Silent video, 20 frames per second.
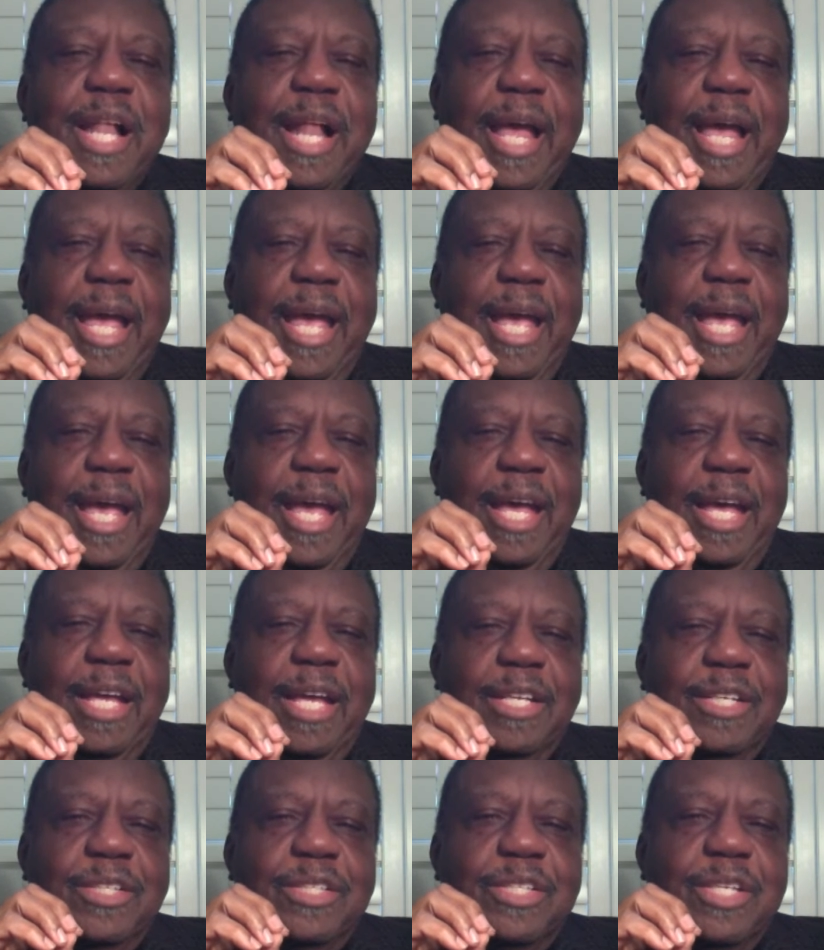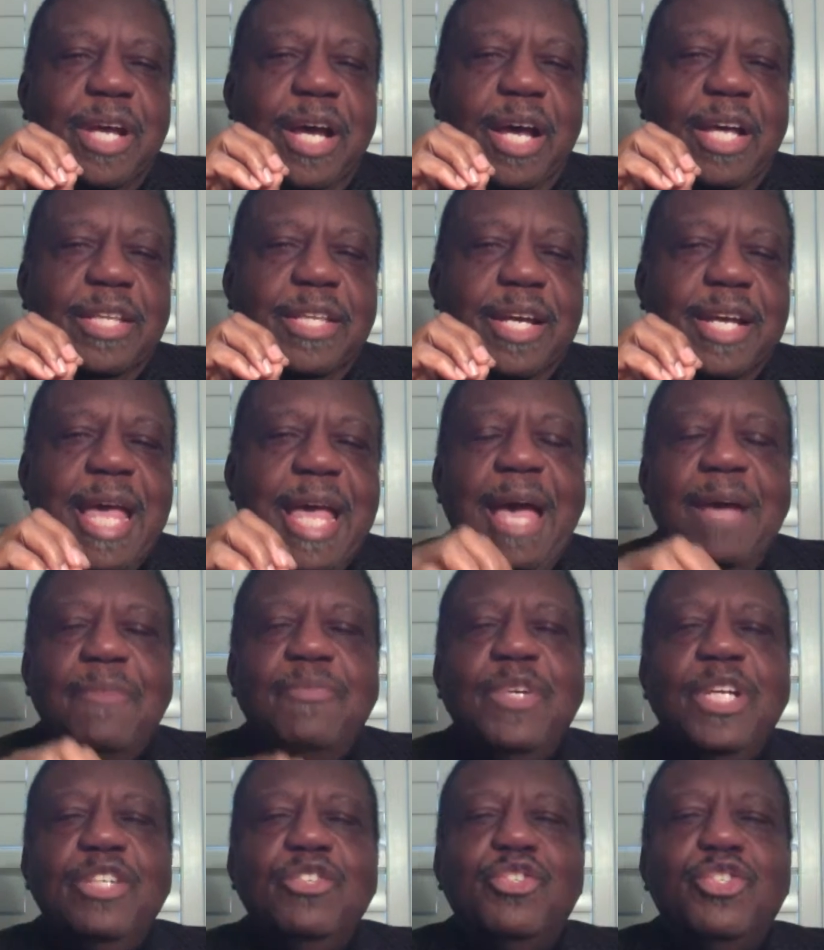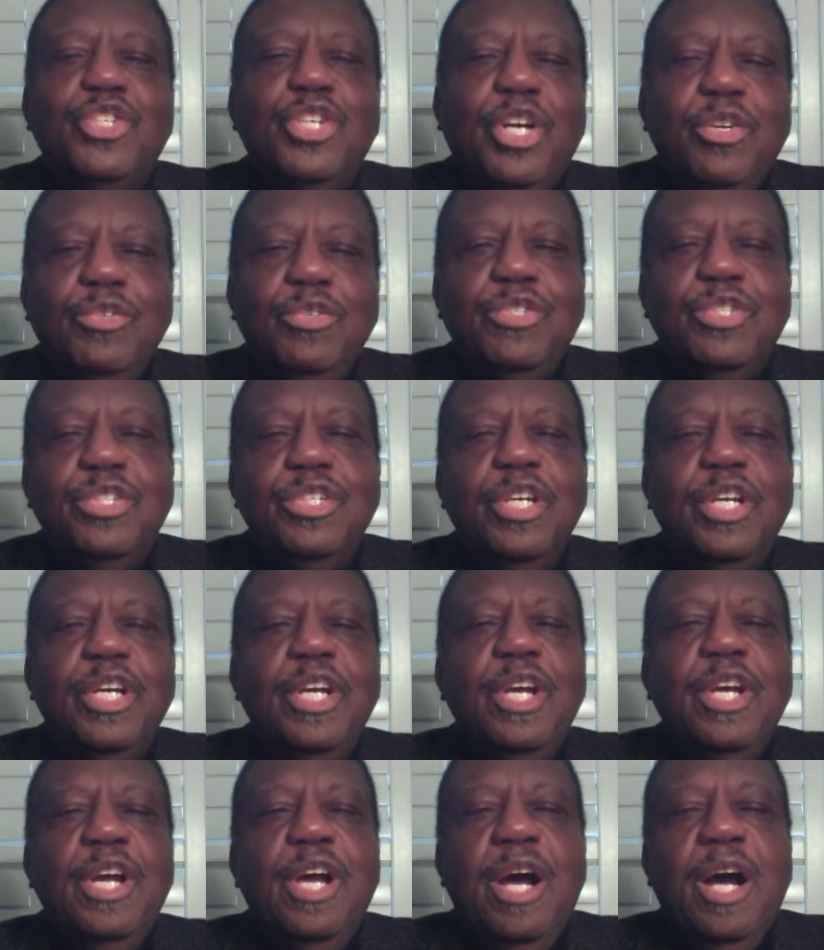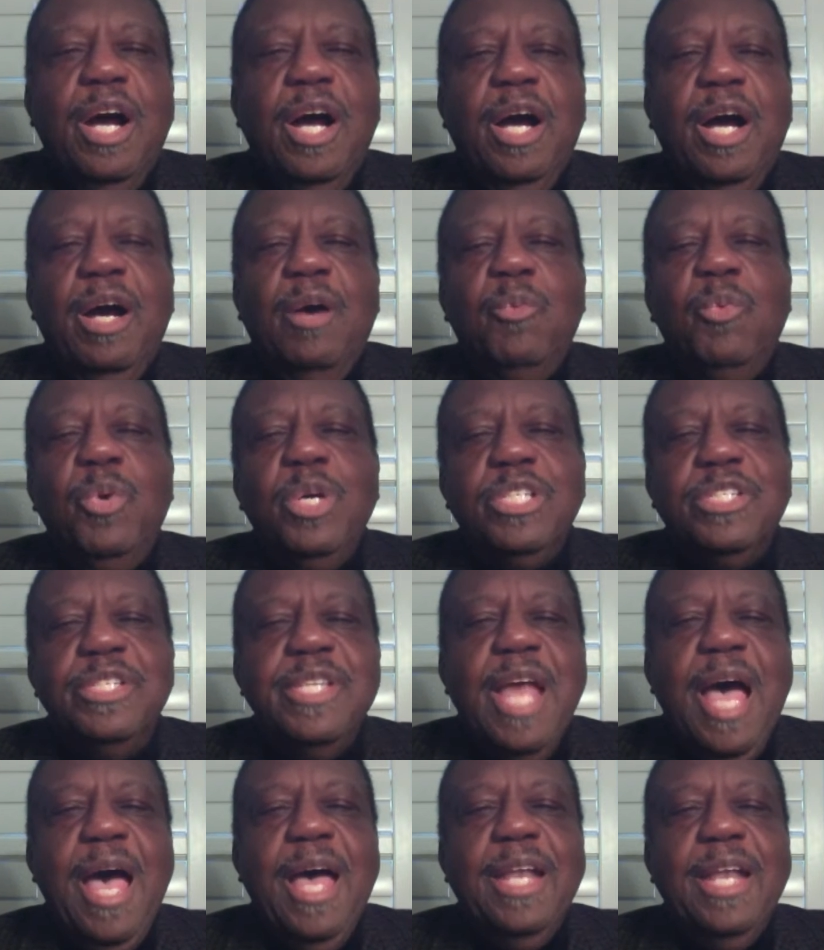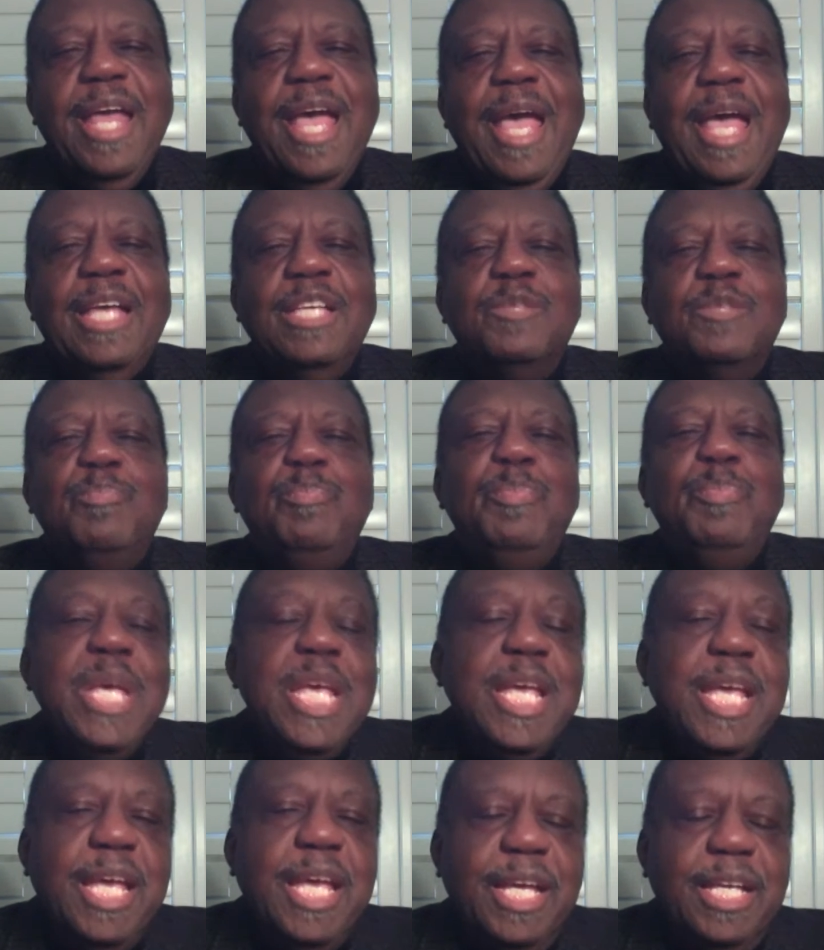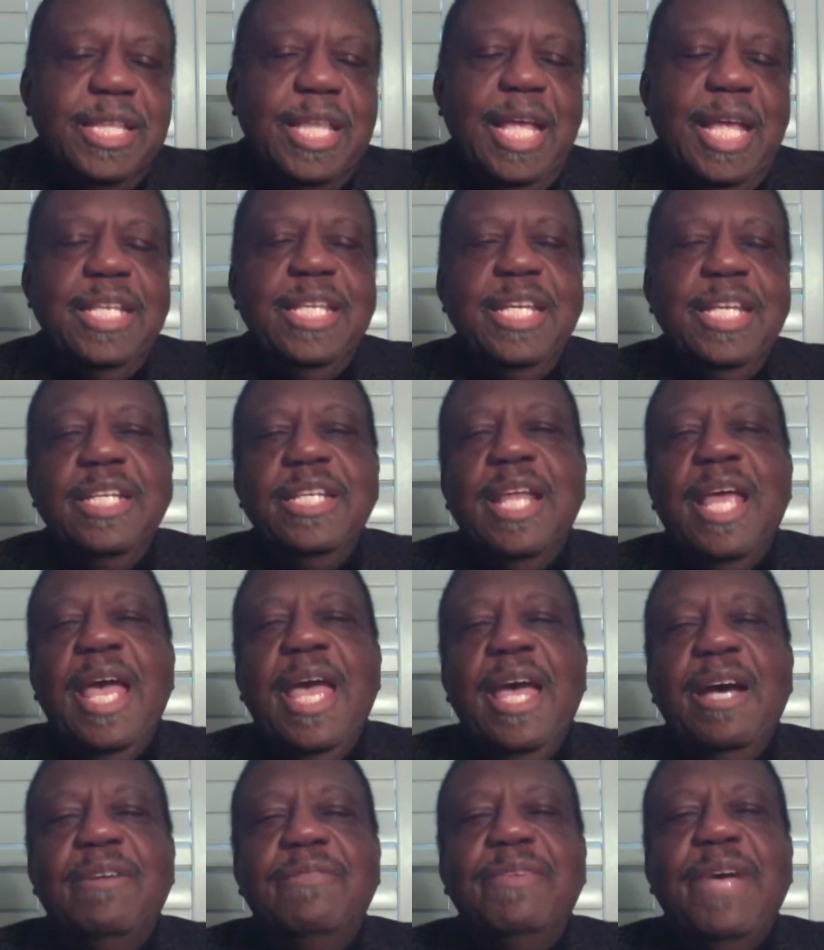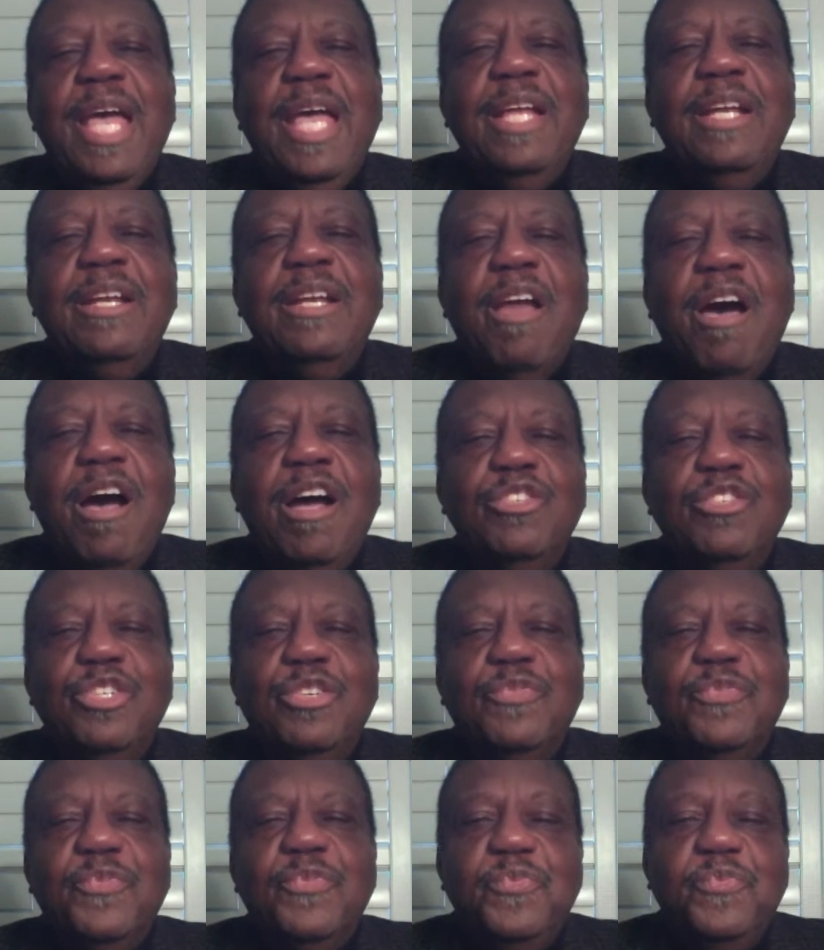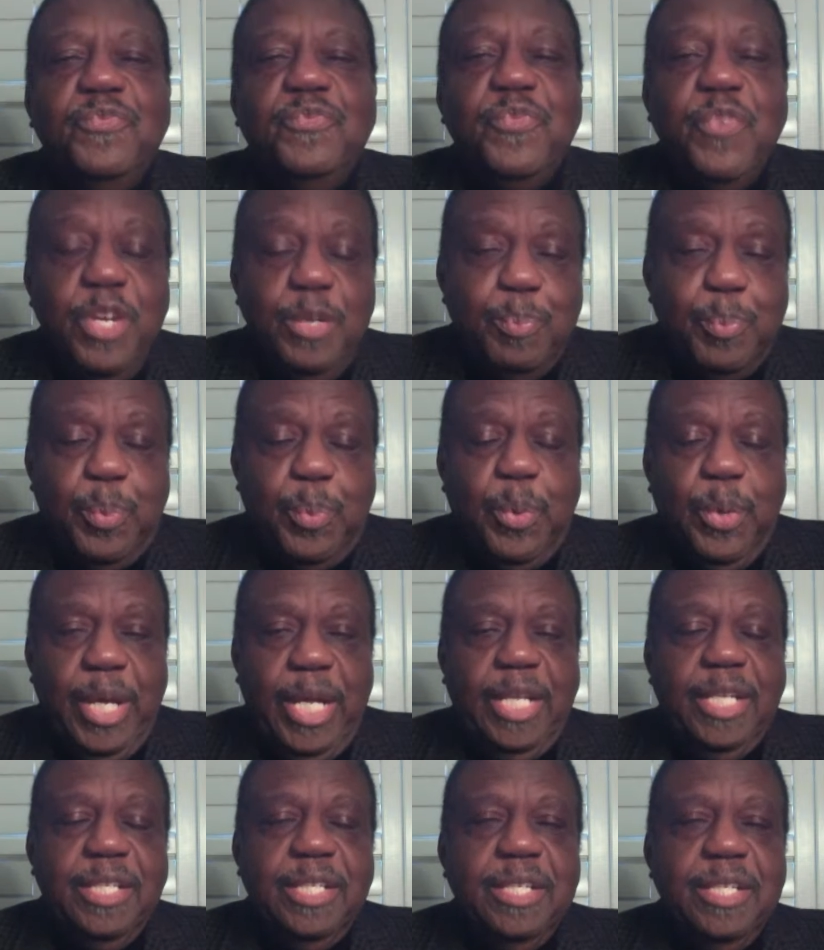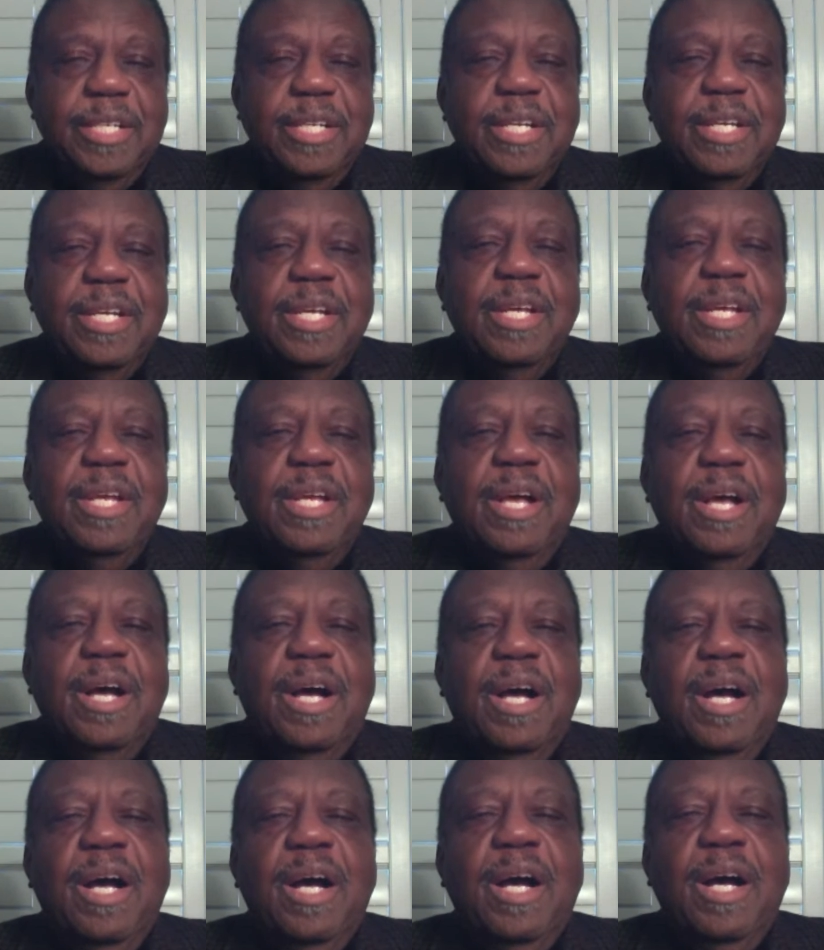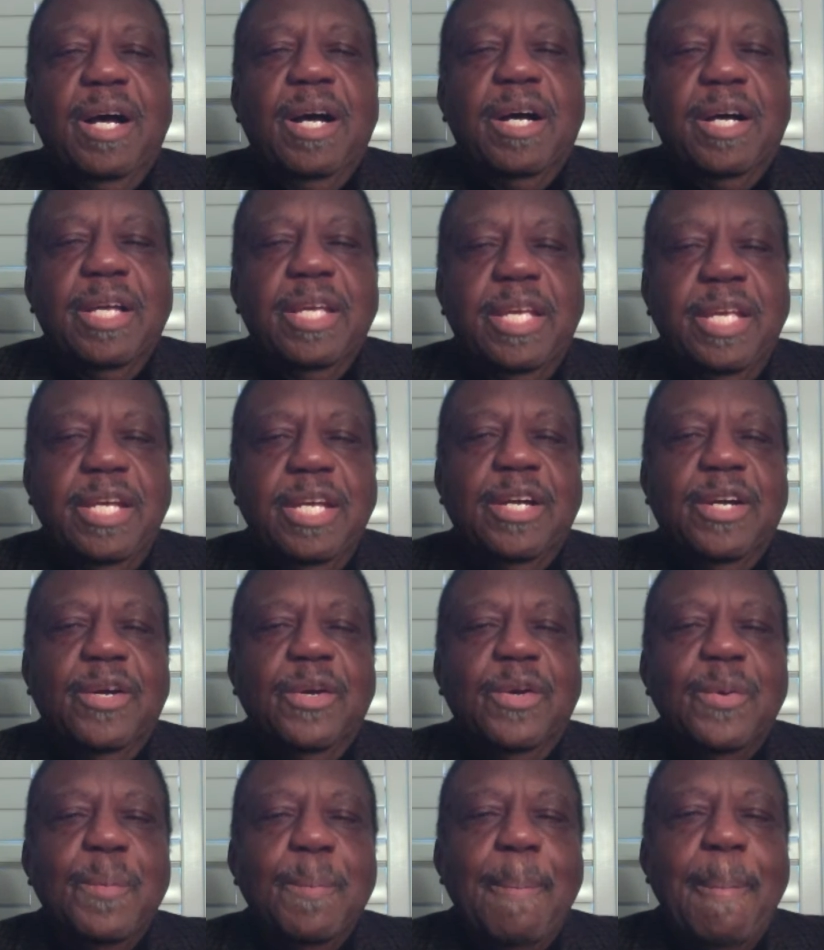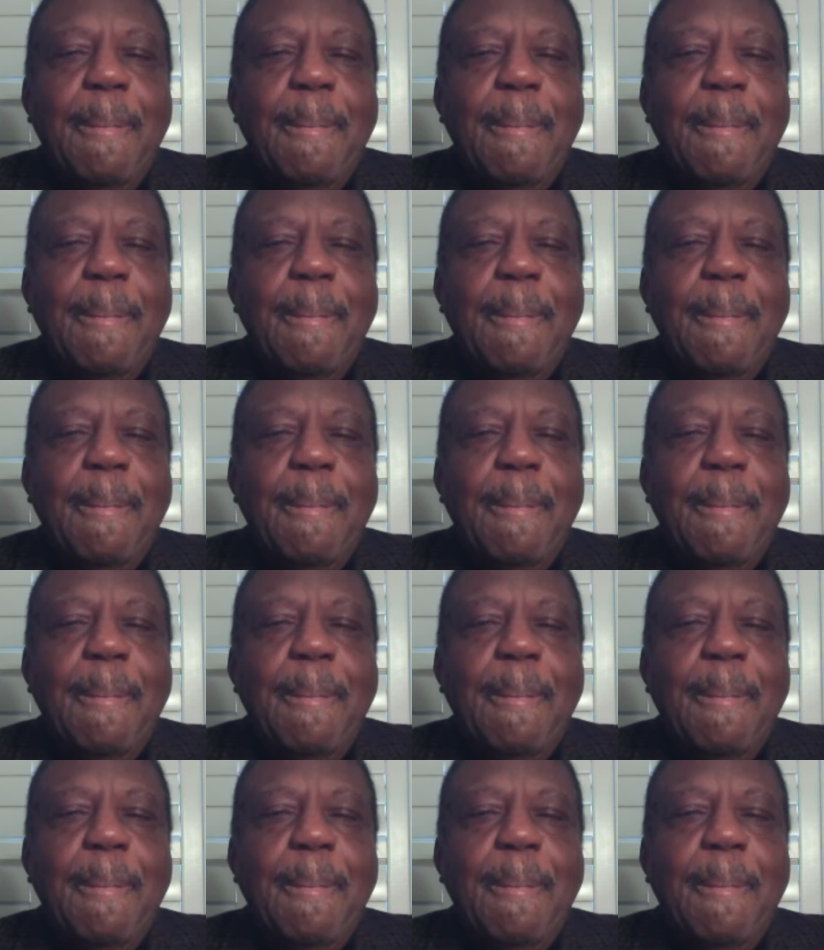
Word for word: and uh, the Catholic Church uh, was not as big. They didn't have a larger footprint uh, here.